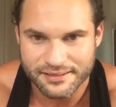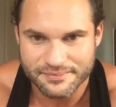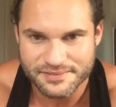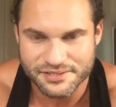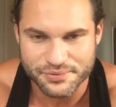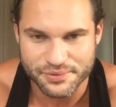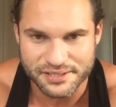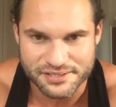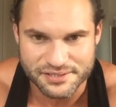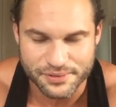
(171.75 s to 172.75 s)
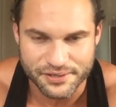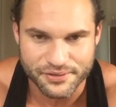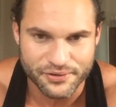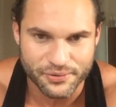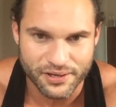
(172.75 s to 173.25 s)
situations where
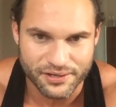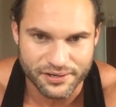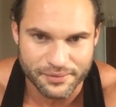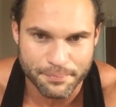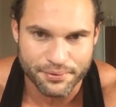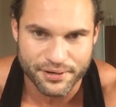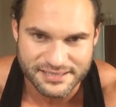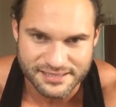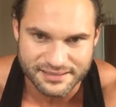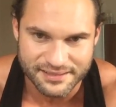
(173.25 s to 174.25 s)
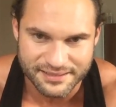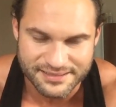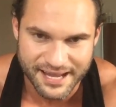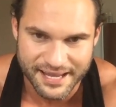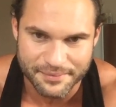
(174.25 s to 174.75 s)
you're no longer present in
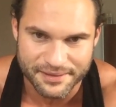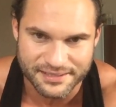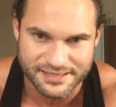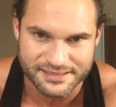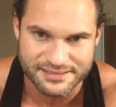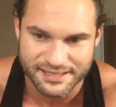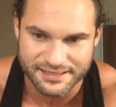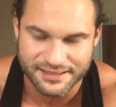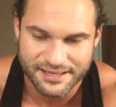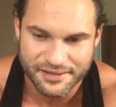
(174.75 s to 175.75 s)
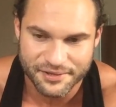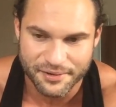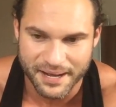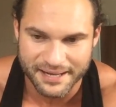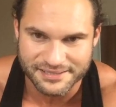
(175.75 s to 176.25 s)
time, in the sense that your
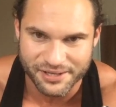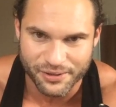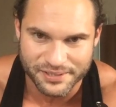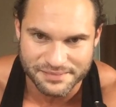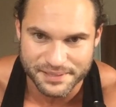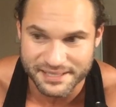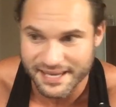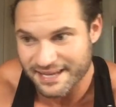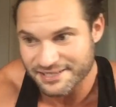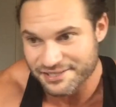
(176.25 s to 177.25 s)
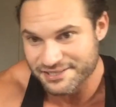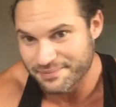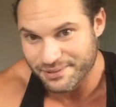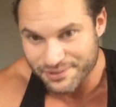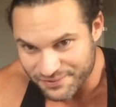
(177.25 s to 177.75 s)
mind is always being anxious
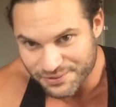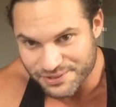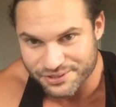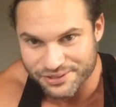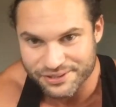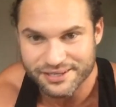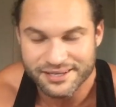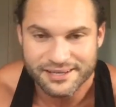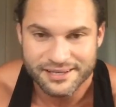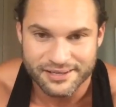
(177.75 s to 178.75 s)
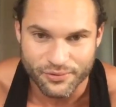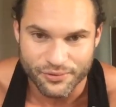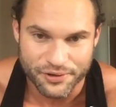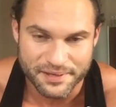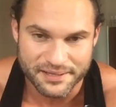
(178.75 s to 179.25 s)
about the future,
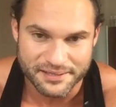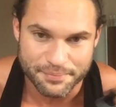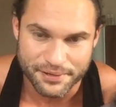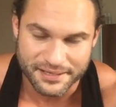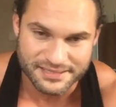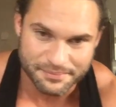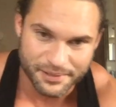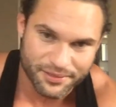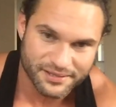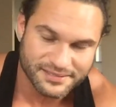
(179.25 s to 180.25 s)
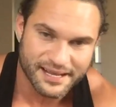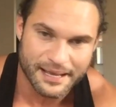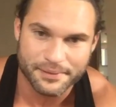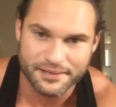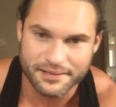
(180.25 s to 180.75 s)
or you're being depressed about things that
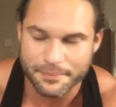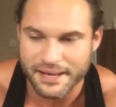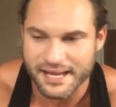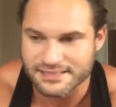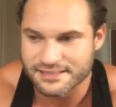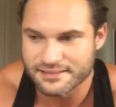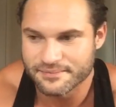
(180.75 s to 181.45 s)
happened in the past.